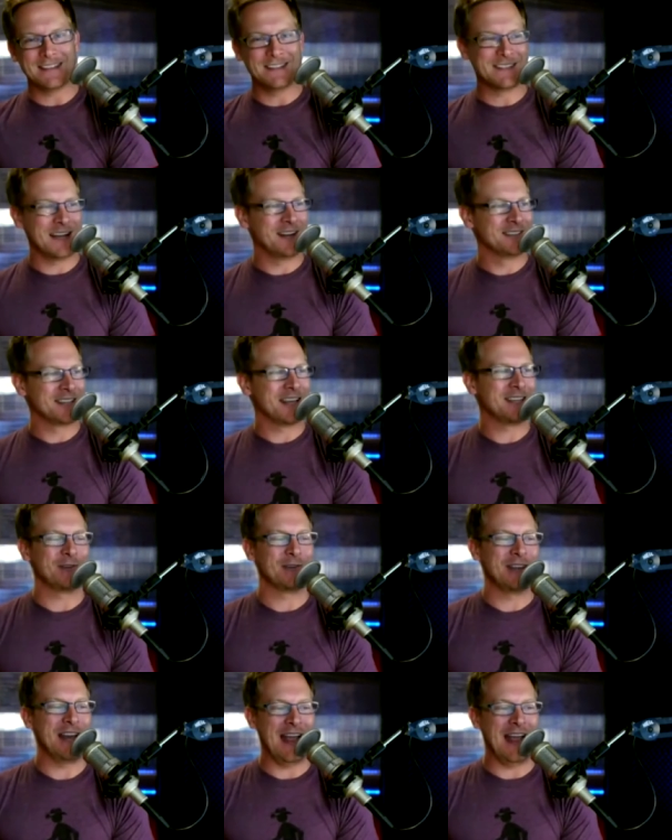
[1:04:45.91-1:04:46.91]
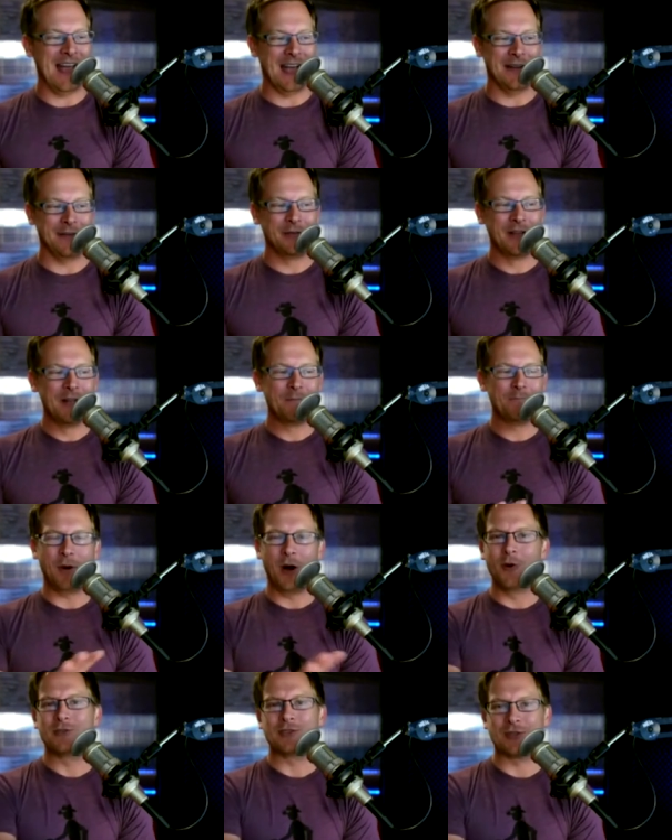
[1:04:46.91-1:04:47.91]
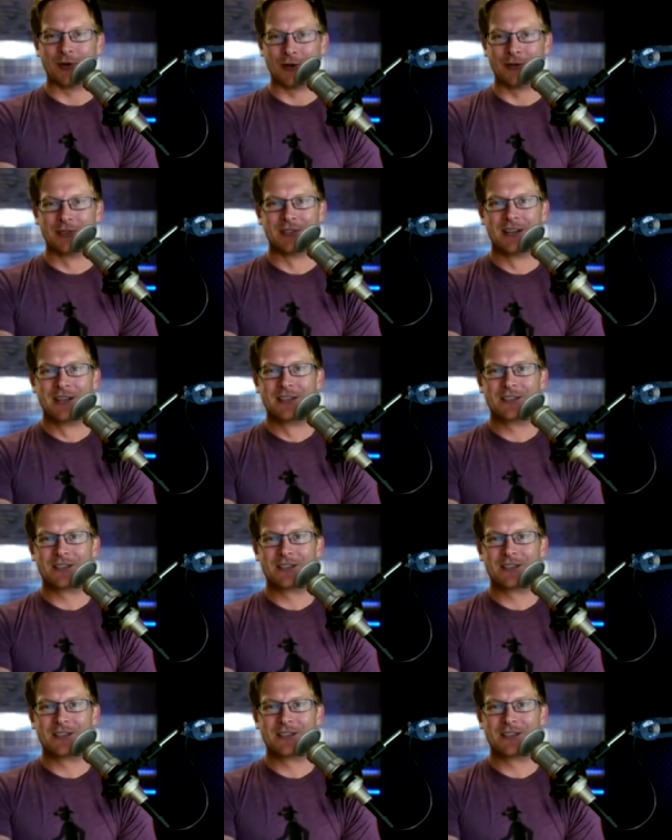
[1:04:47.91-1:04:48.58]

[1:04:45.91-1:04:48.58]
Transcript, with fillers: It sounds like you're going to have posters